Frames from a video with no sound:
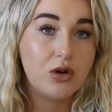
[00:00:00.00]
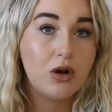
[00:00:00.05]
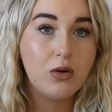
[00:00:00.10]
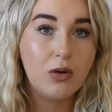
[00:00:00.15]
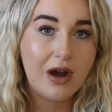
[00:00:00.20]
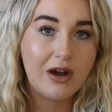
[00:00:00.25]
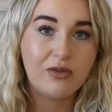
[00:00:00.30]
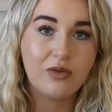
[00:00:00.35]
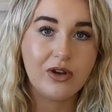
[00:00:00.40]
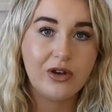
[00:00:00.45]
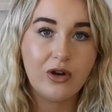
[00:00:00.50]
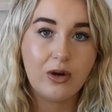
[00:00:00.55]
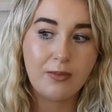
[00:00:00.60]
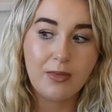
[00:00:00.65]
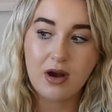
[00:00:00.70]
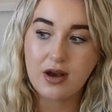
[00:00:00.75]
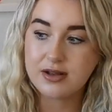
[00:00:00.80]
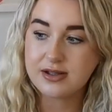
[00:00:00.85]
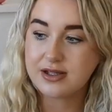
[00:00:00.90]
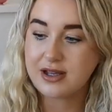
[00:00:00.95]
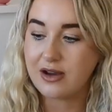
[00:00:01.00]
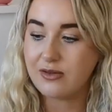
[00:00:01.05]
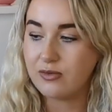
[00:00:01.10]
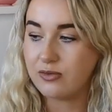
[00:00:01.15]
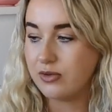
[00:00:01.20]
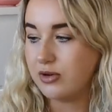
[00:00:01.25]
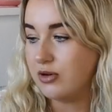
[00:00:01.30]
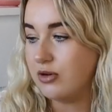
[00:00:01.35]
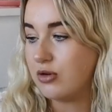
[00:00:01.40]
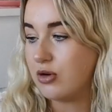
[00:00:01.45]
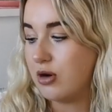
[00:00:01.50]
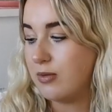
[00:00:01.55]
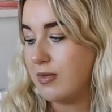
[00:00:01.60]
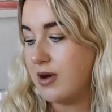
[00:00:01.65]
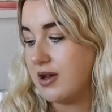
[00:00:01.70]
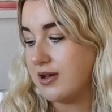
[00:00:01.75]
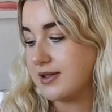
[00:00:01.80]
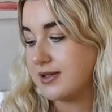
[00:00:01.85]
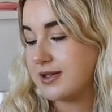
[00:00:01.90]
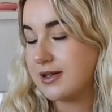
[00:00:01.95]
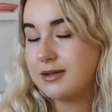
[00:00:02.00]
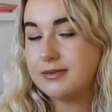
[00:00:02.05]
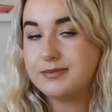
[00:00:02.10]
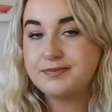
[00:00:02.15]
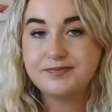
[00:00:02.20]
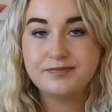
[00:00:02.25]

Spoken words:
oh, have we got a mask, have we not got a mask?